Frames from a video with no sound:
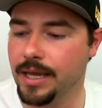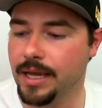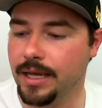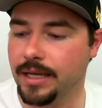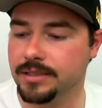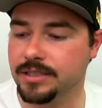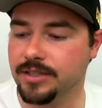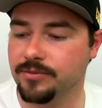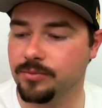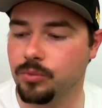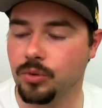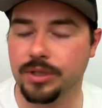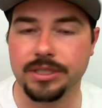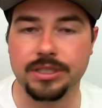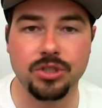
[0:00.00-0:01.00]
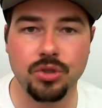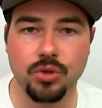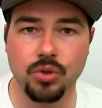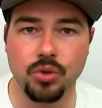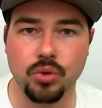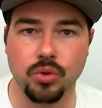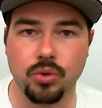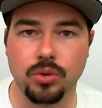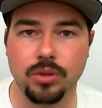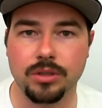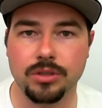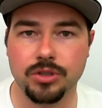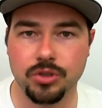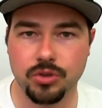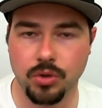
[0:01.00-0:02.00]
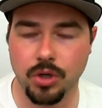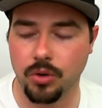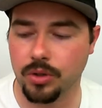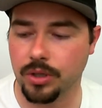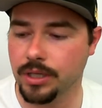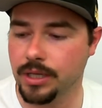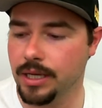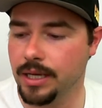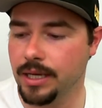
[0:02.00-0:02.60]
and 7.2 stroke.